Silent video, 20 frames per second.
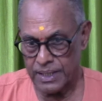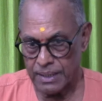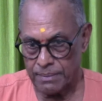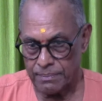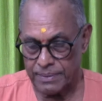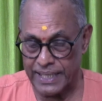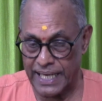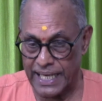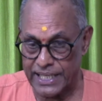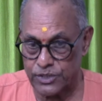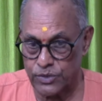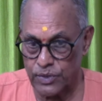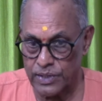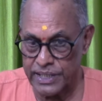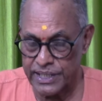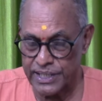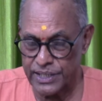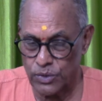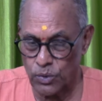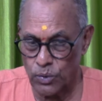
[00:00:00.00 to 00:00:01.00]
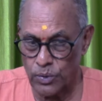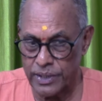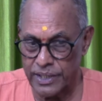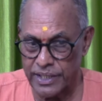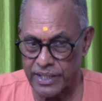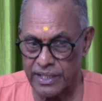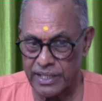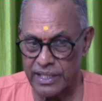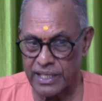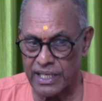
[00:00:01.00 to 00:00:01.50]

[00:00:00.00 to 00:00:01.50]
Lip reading: but actually it's only